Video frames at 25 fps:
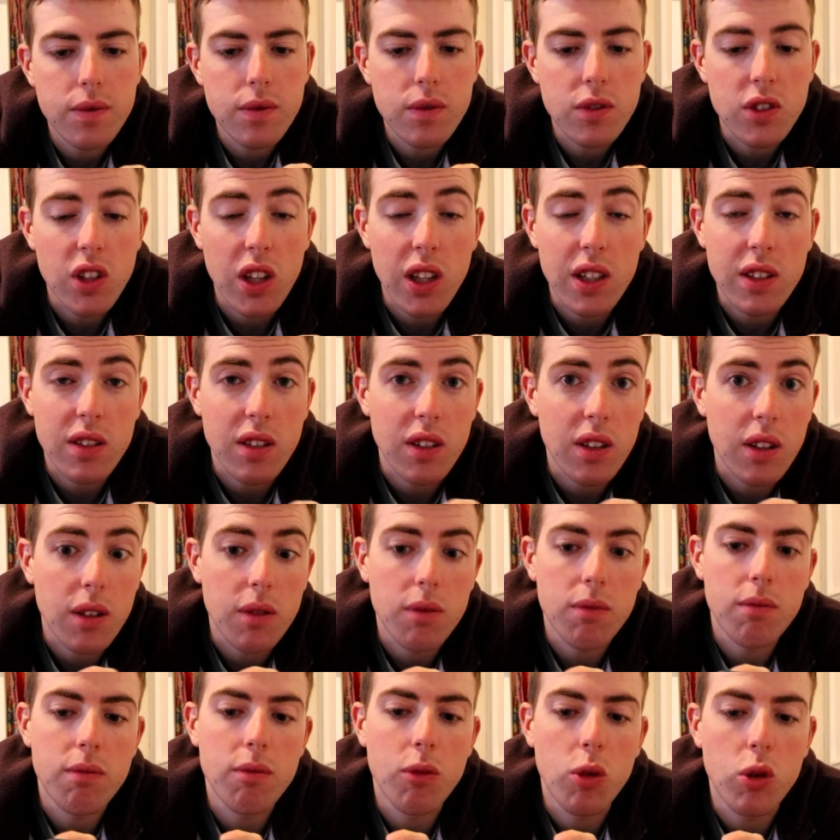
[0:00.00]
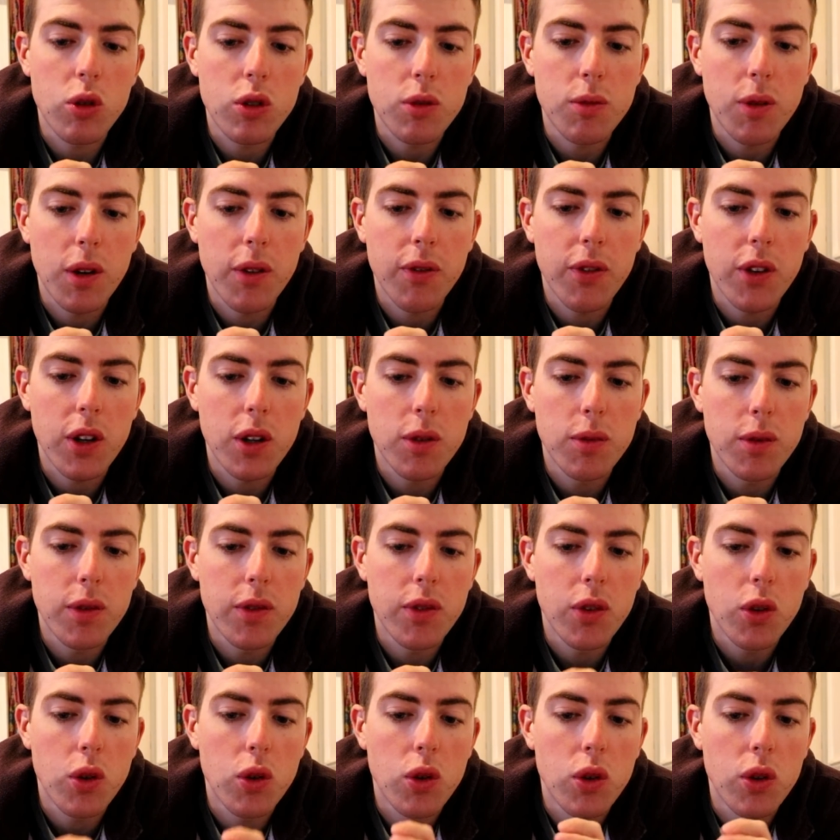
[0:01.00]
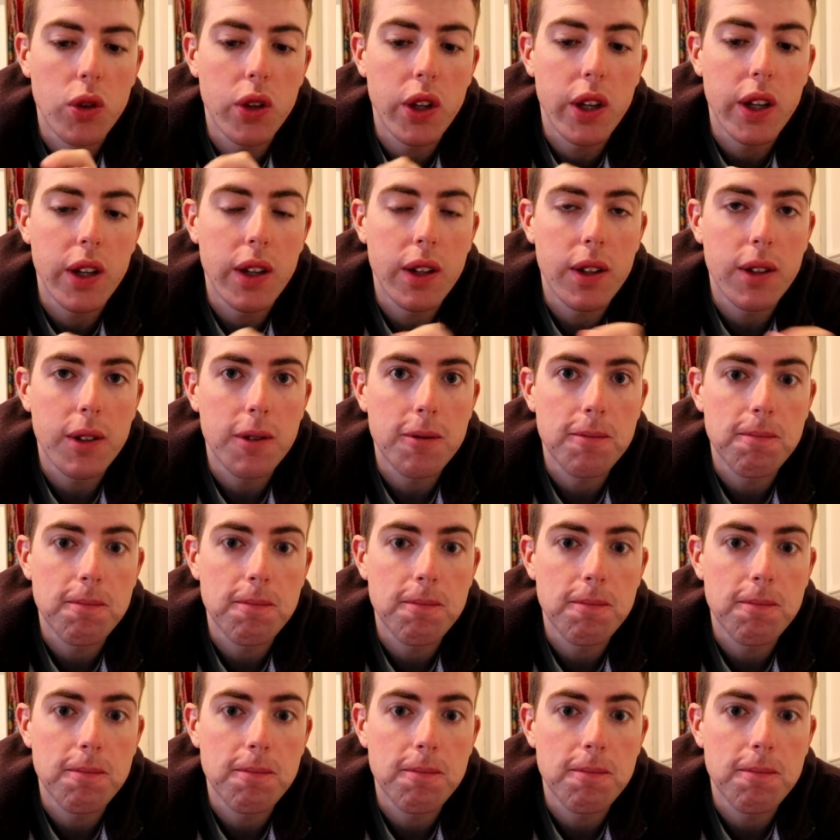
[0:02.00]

So that's like most of my fibre for the whole day.